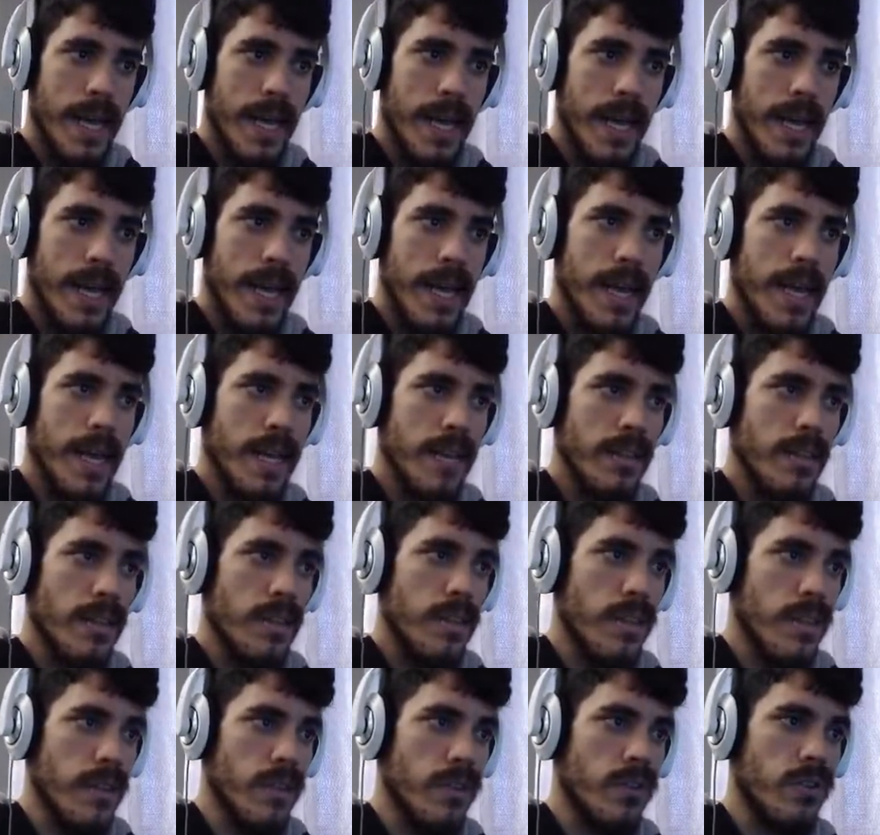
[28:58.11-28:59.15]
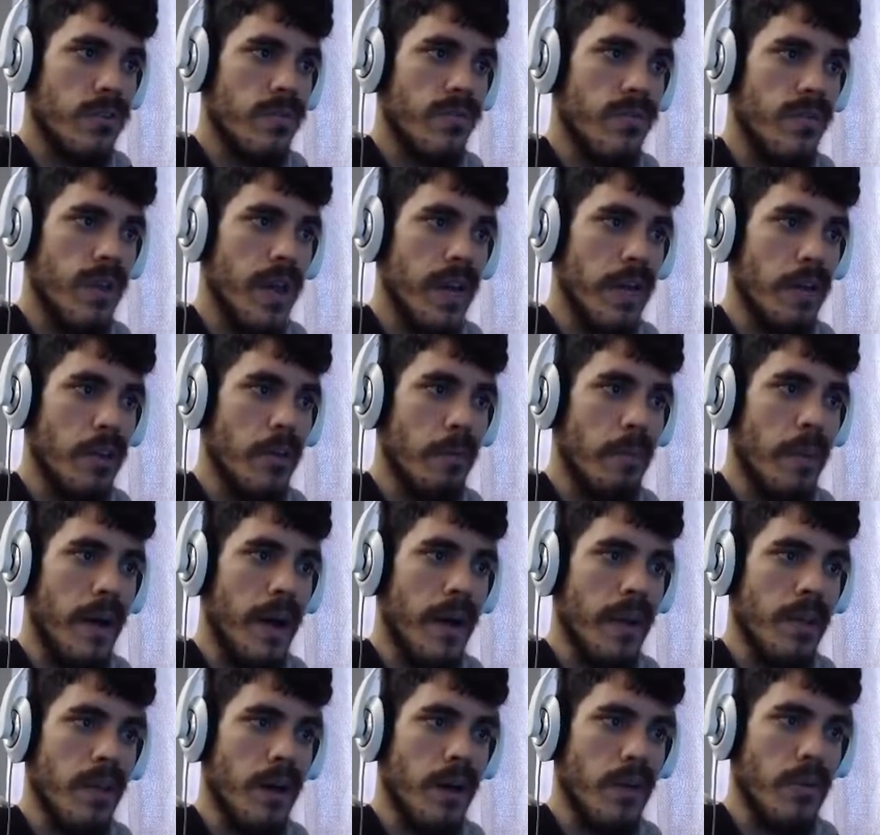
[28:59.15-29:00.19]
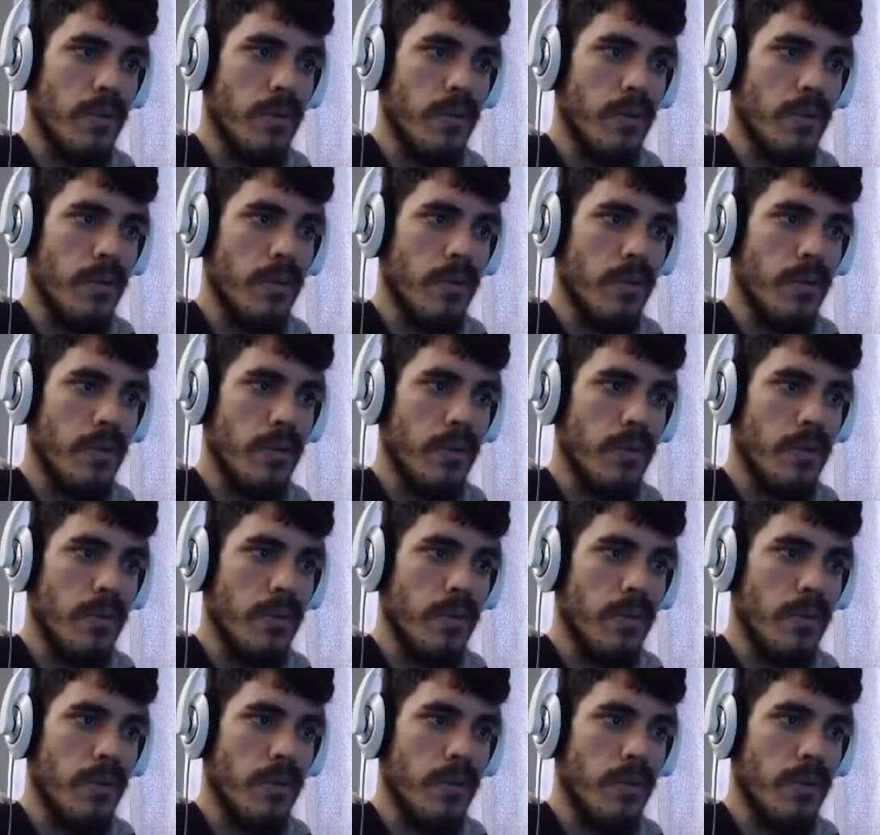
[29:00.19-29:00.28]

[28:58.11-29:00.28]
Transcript: And this final pylon,